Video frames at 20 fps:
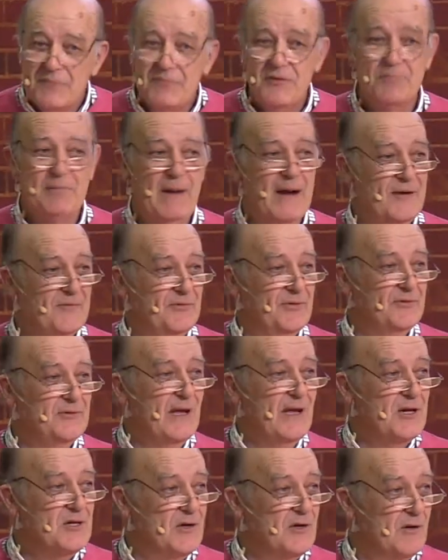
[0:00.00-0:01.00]
different
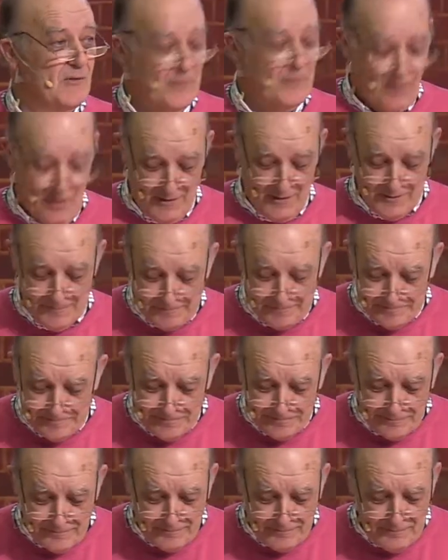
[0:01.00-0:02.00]
manifestation of God.
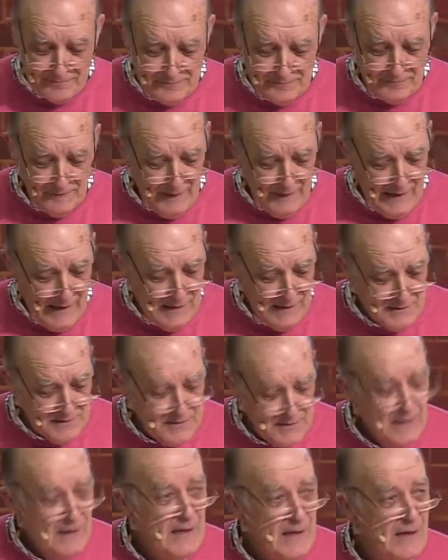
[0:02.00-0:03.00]
And